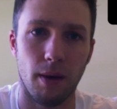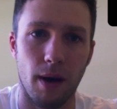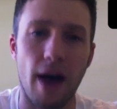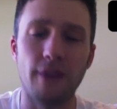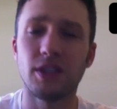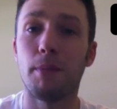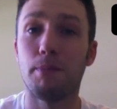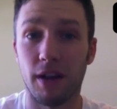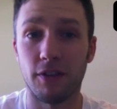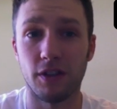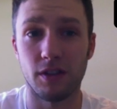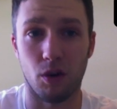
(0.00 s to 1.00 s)
have some
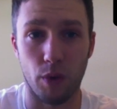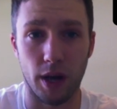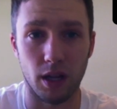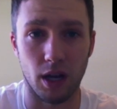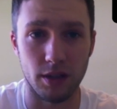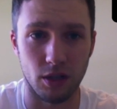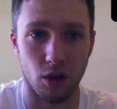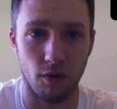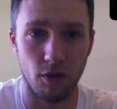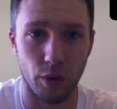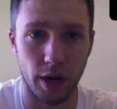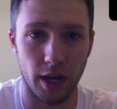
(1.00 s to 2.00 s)
benefits on weight loss in
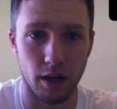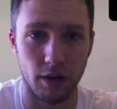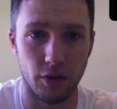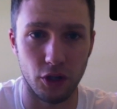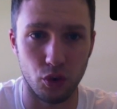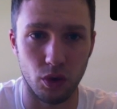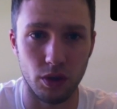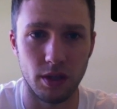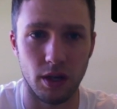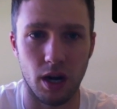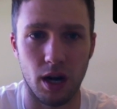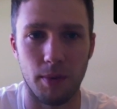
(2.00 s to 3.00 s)
overweight
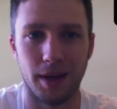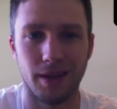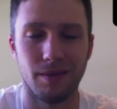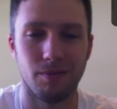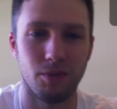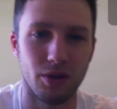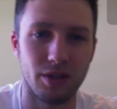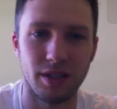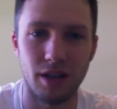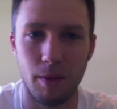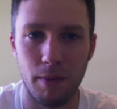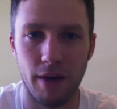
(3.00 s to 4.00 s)
individuals. And there's
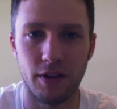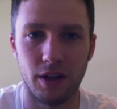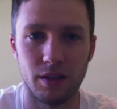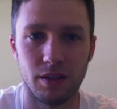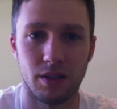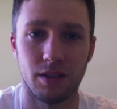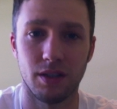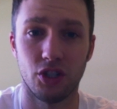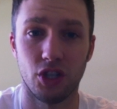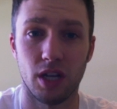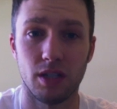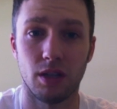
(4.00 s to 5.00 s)
some evidence to
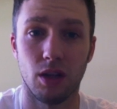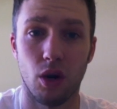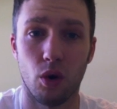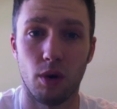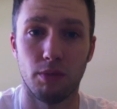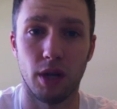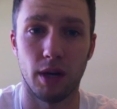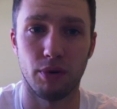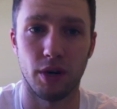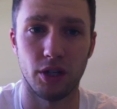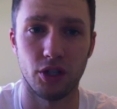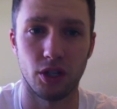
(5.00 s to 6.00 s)
suggest lower blood
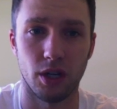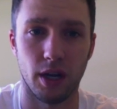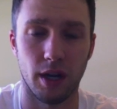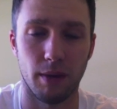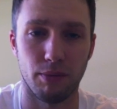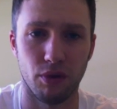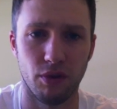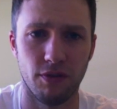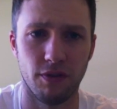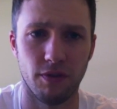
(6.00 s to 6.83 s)
pressure and improved